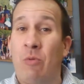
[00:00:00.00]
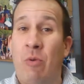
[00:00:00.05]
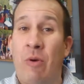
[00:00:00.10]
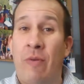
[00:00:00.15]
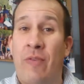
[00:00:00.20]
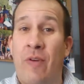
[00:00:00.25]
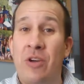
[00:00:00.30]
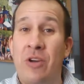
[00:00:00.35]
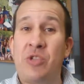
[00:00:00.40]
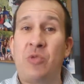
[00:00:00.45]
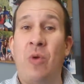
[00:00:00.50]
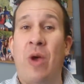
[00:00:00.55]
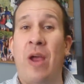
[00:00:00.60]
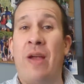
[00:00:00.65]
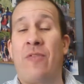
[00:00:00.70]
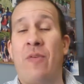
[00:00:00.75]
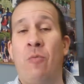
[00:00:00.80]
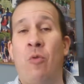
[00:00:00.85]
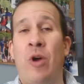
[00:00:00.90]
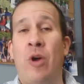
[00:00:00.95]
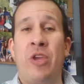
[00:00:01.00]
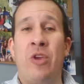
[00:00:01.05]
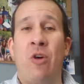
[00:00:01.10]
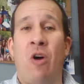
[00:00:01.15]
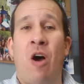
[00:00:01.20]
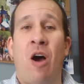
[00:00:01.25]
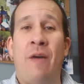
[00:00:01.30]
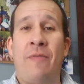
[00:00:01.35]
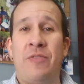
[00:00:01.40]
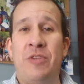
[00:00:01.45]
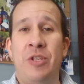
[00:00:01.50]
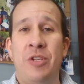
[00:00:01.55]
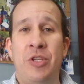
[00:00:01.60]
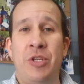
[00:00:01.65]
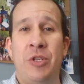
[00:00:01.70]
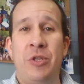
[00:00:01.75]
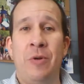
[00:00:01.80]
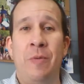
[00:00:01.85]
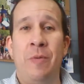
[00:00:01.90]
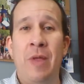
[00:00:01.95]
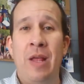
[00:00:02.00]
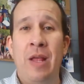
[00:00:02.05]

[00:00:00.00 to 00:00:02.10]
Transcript: reverse way from what you often do.